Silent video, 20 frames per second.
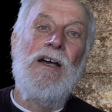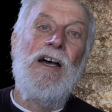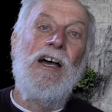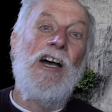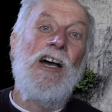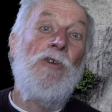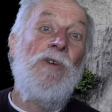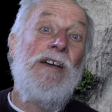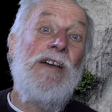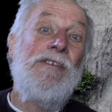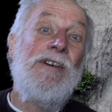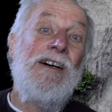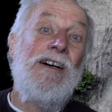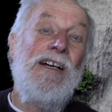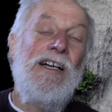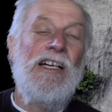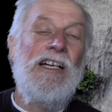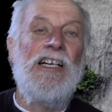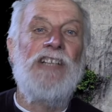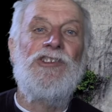However,
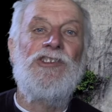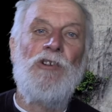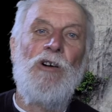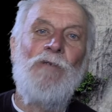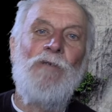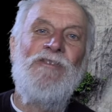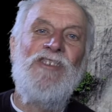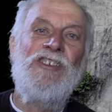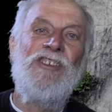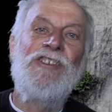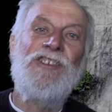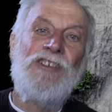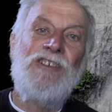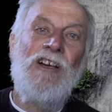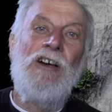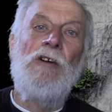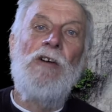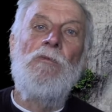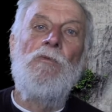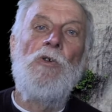it's obvious
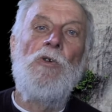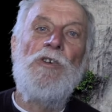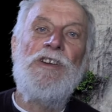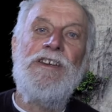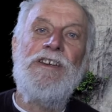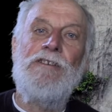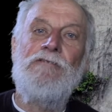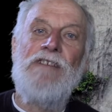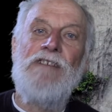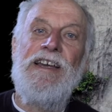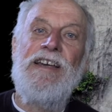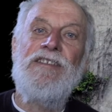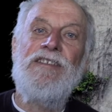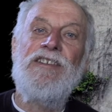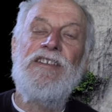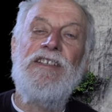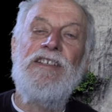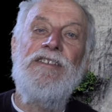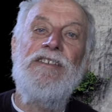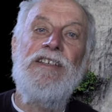walking around
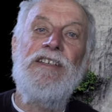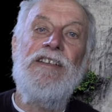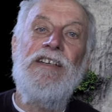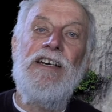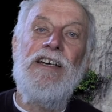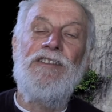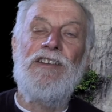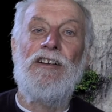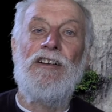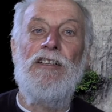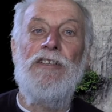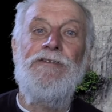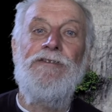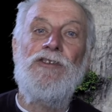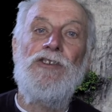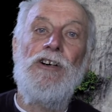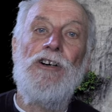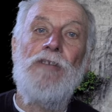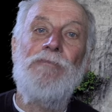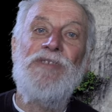Sydney, the cliff
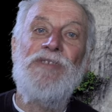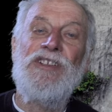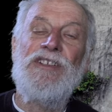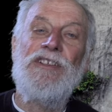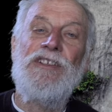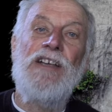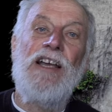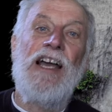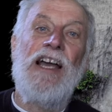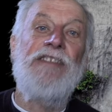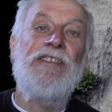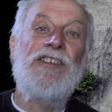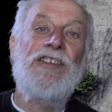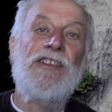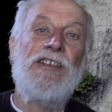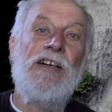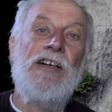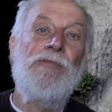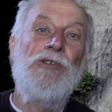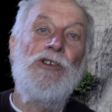tops and the
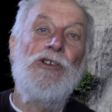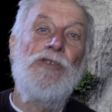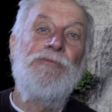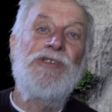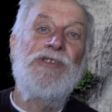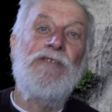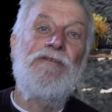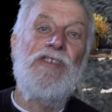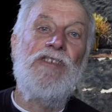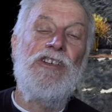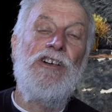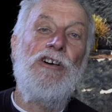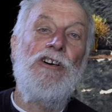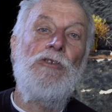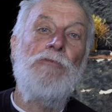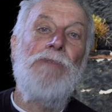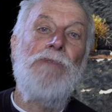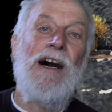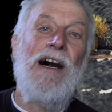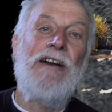suburbs of the
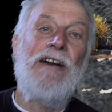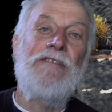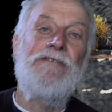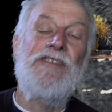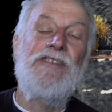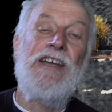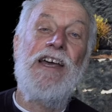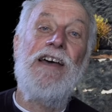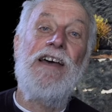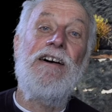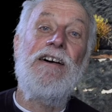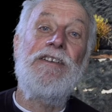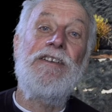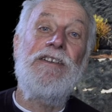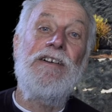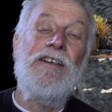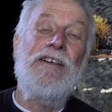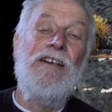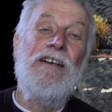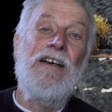old part of town,
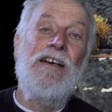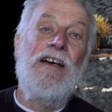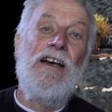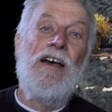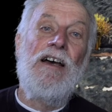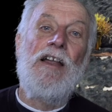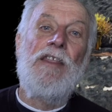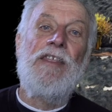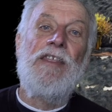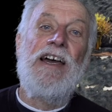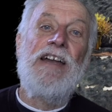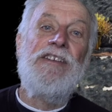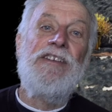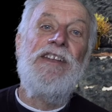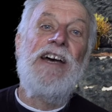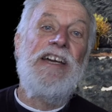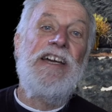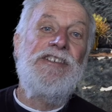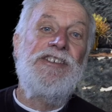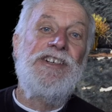that
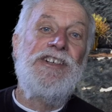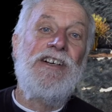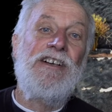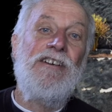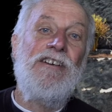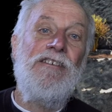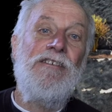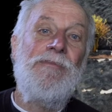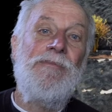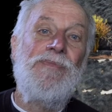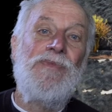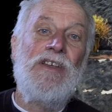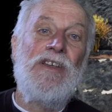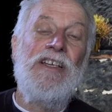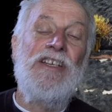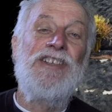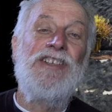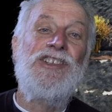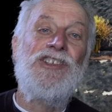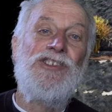nature
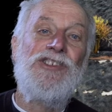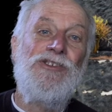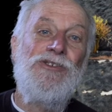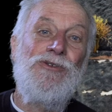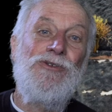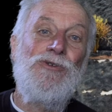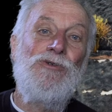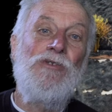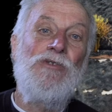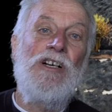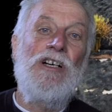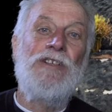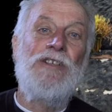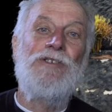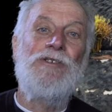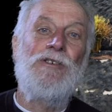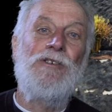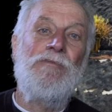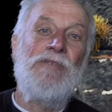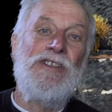is still
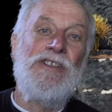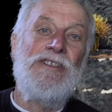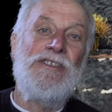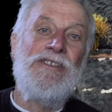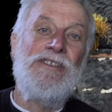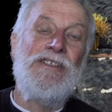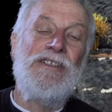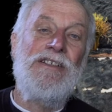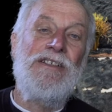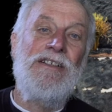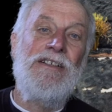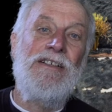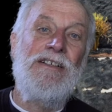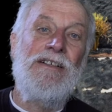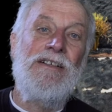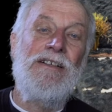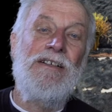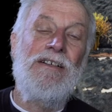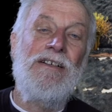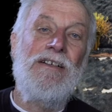dominant.
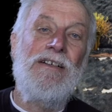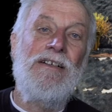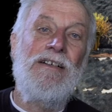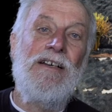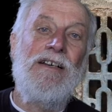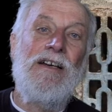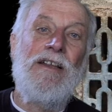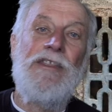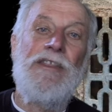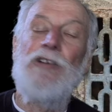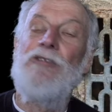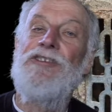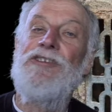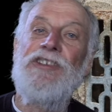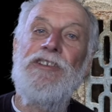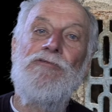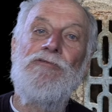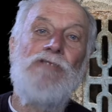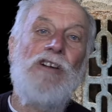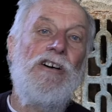There is
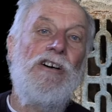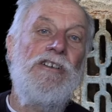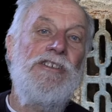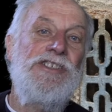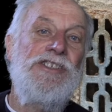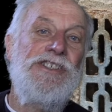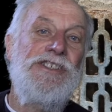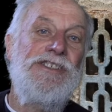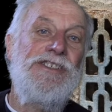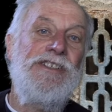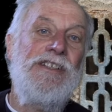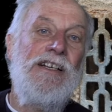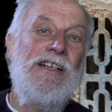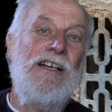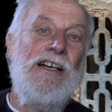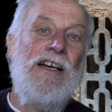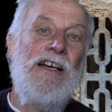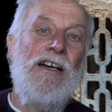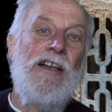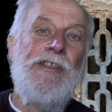erosion,
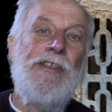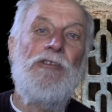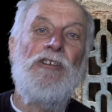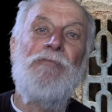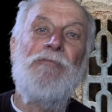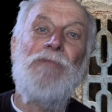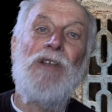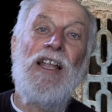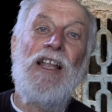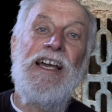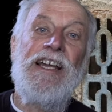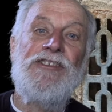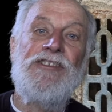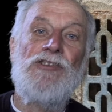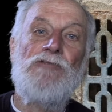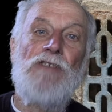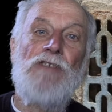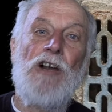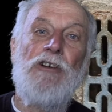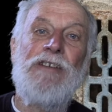there are plants
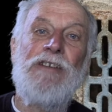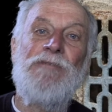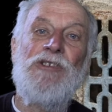growing